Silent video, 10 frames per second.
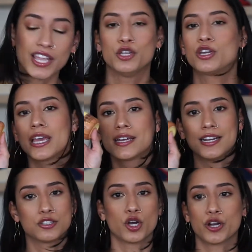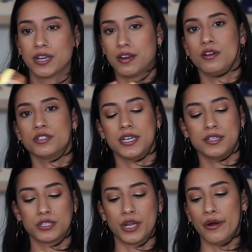You can get it at Target and
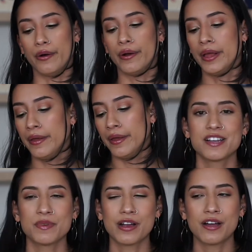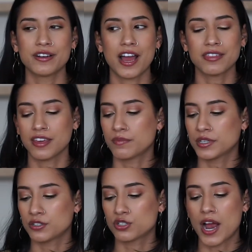Ulta. So time around, I think I'm
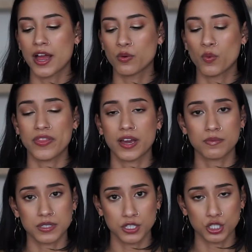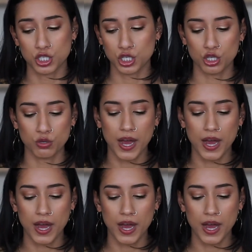gonna try the one that comes in a tube.